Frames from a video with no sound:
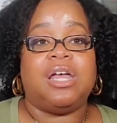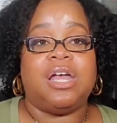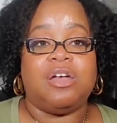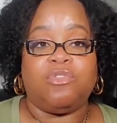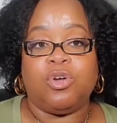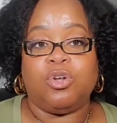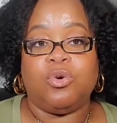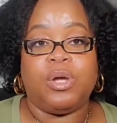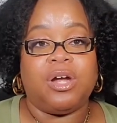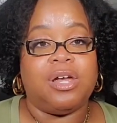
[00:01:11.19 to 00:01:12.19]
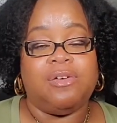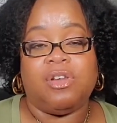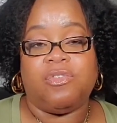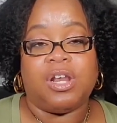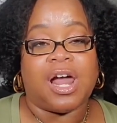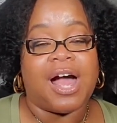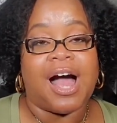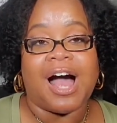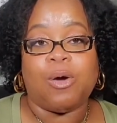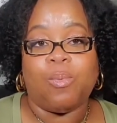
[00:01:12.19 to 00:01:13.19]
if you're new here, even if you're not,
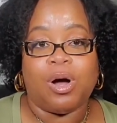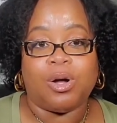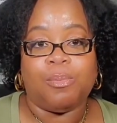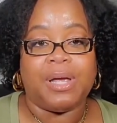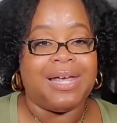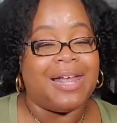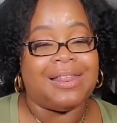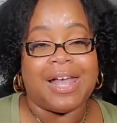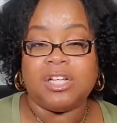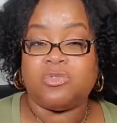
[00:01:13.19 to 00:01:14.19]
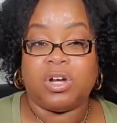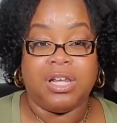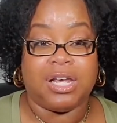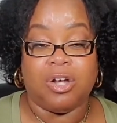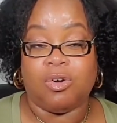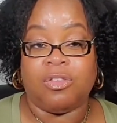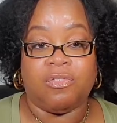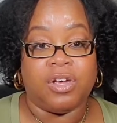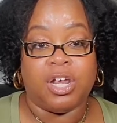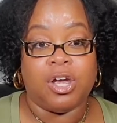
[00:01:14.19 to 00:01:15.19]
hi, welcome again. Thanks for clicking on
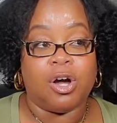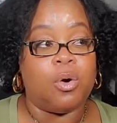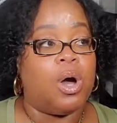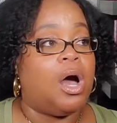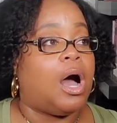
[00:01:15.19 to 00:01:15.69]
the video.